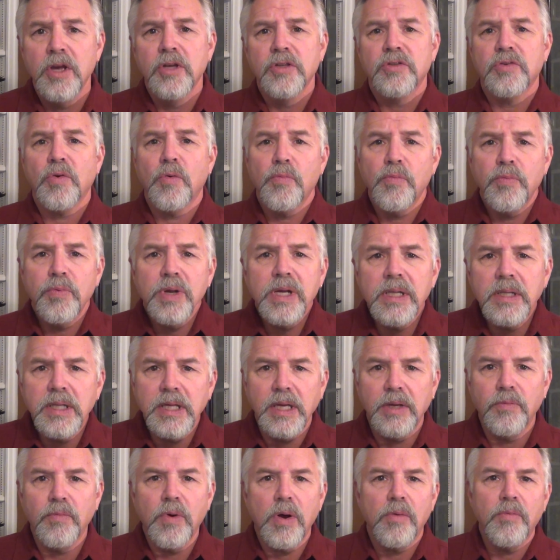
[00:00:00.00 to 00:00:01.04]
So
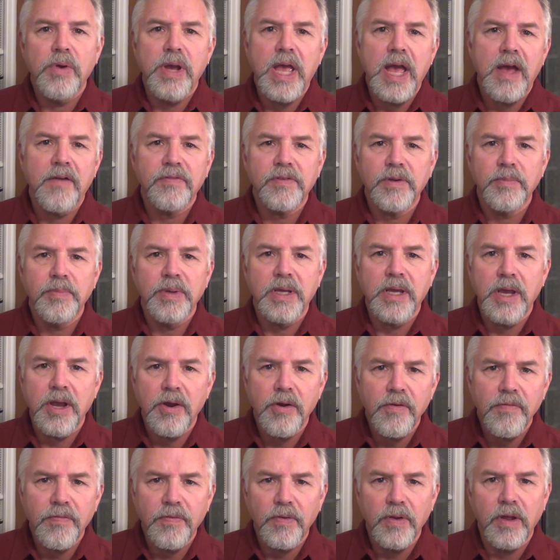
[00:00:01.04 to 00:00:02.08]
really what we have to be
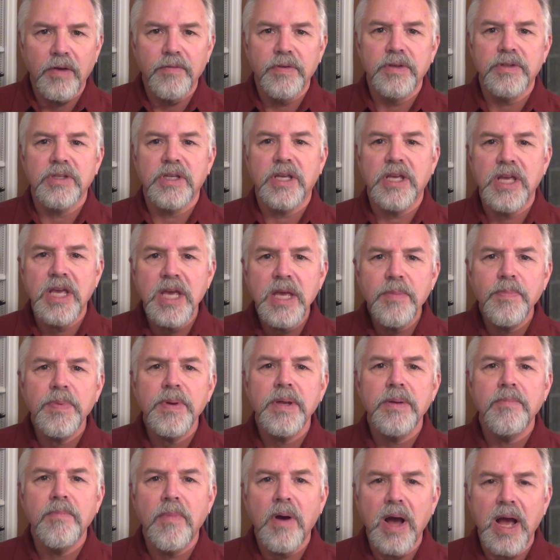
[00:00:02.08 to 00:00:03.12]
careful of is keep
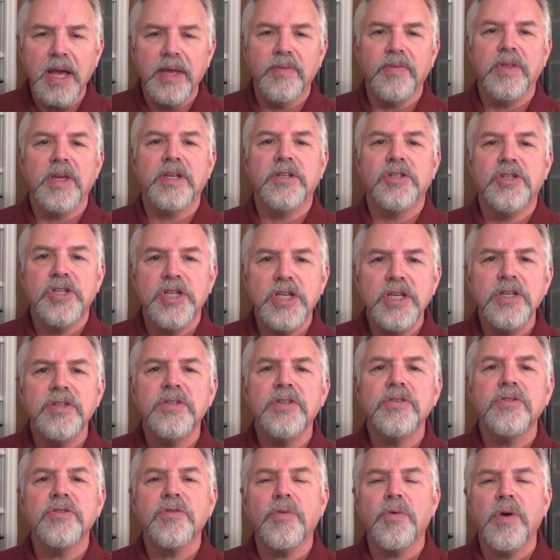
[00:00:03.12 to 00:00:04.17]
in mind that
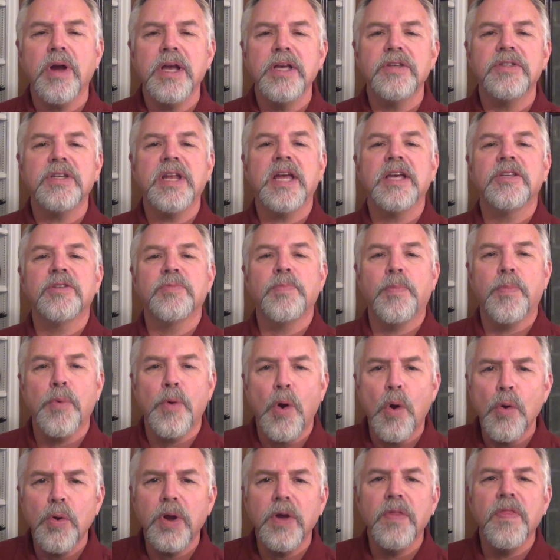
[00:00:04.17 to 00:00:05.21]
Jesus Christ has
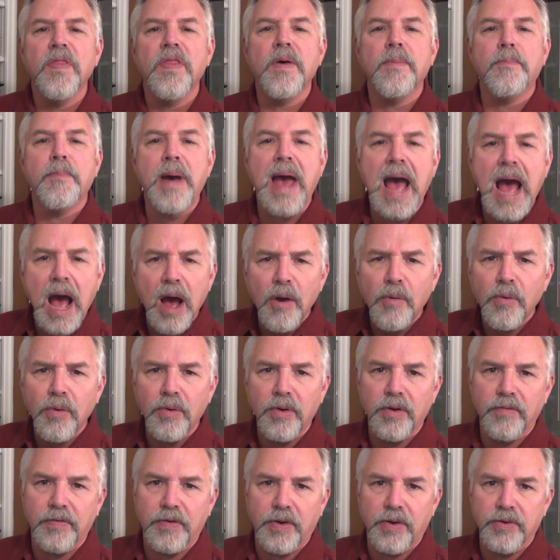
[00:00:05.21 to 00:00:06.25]
broken the
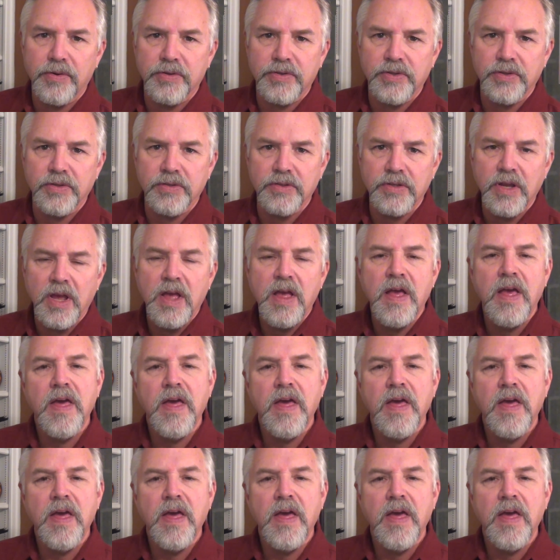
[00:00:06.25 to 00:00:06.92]
power of curses.